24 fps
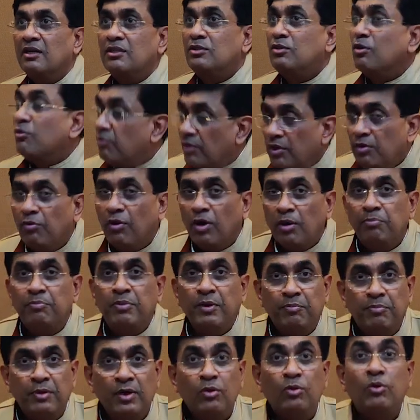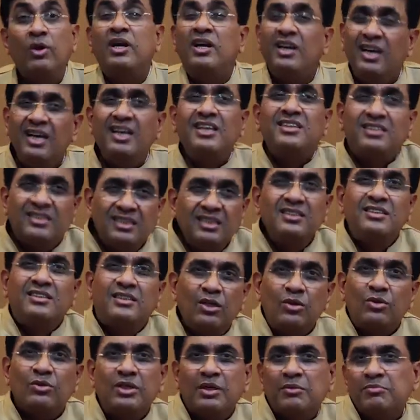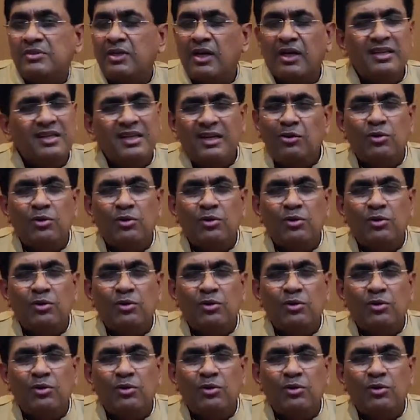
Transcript: So we want people who are really sincere to themselves.